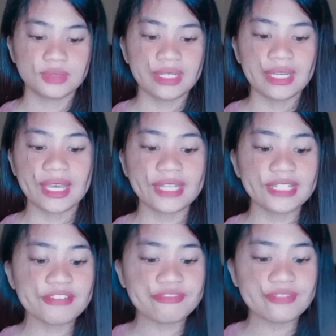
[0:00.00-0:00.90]
and I
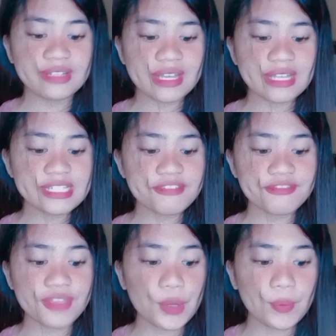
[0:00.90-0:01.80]
feel as if
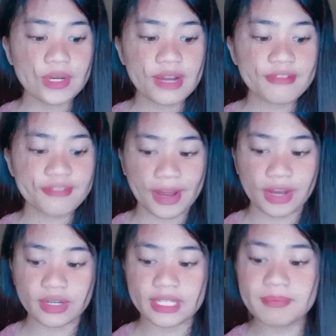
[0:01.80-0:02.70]
there were a fire
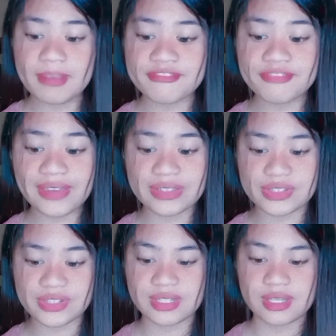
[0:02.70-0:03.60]
in my
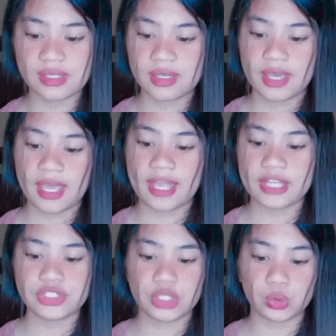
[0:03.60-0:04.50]
veins. And
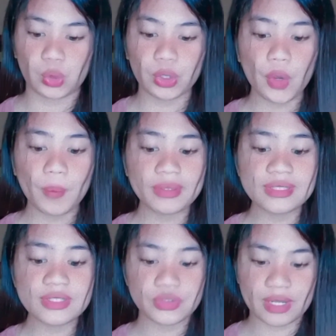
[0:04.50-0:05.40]
she tore open
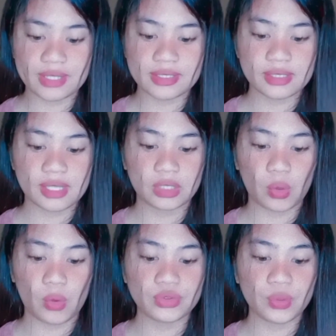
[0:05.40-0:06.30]
his dress, and
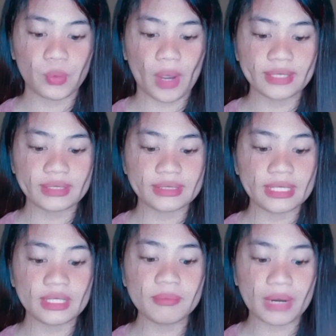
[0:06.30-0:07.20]
all the white
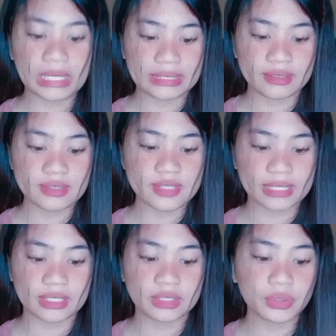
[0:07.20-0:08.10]
little Marlene sat
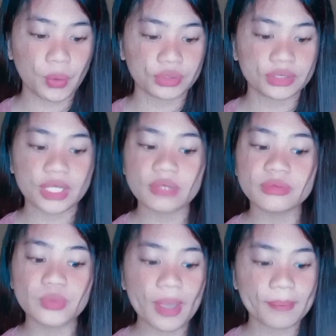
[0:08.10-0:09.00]
in the corner
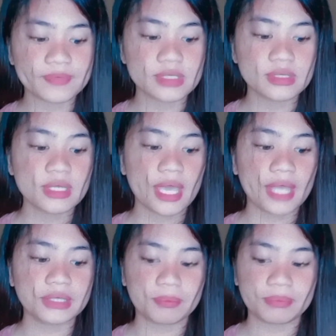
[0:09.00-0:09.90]
and wept, and
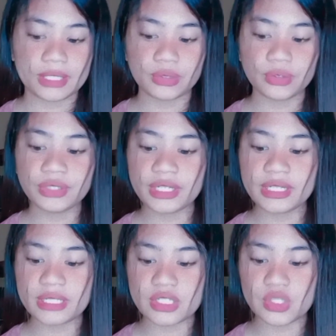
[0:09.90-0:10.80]
the plate on her
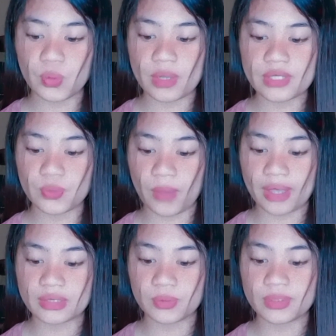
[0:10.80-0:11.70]
knees was wet
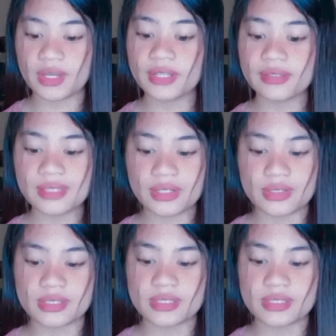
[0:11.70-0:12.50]
with her tears.